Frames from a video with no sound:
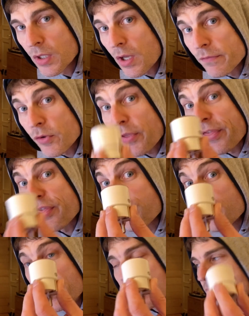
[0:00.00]
I've got
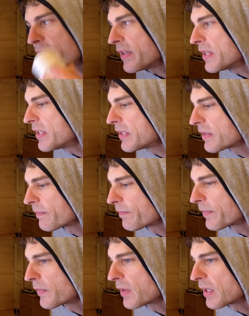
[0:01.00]
three of these
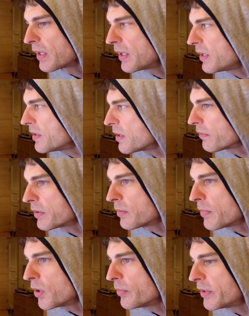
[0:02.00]
in there at the
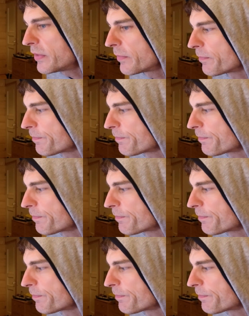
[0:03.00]
moment.